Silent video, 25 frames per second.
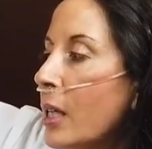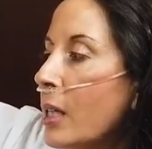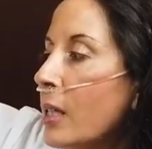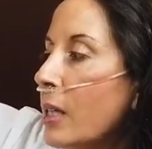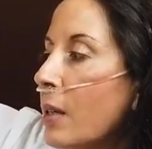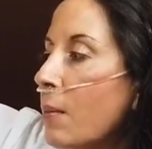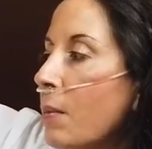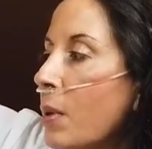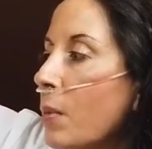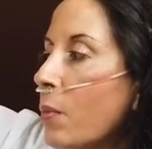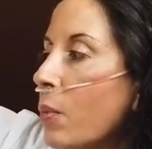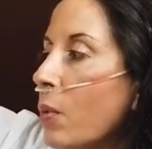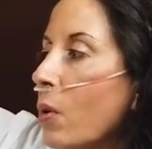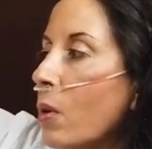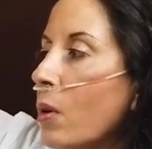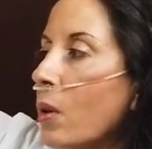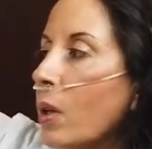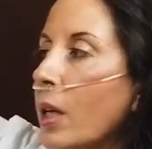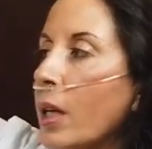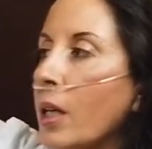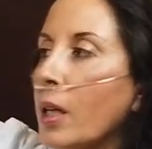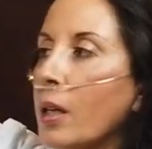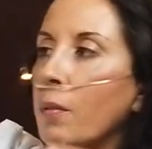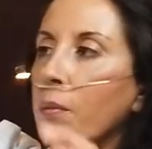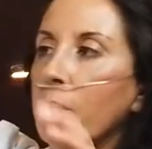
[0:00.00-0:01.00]
Some
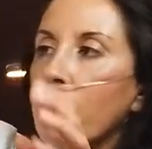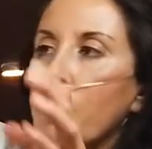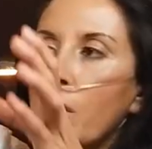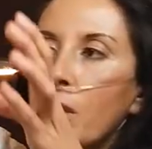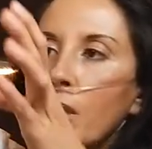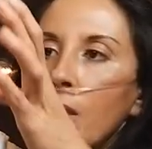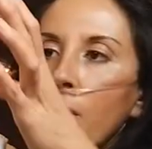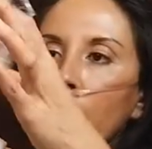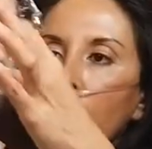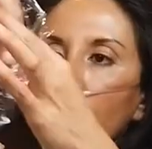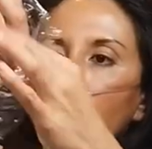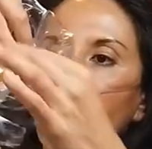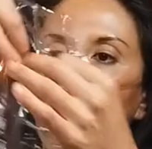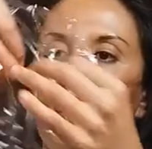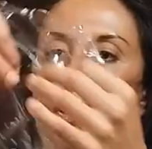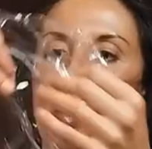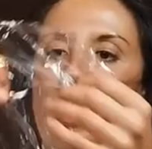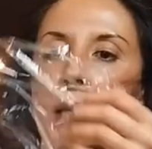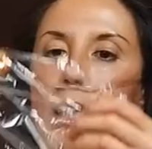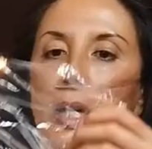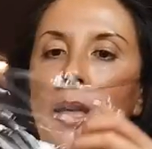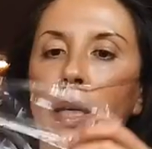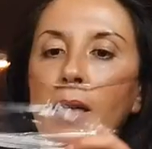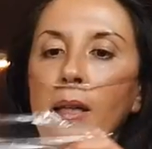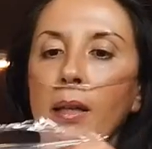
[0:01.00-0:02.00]
people simply
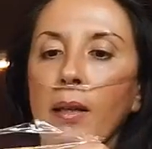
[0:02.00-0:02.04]
put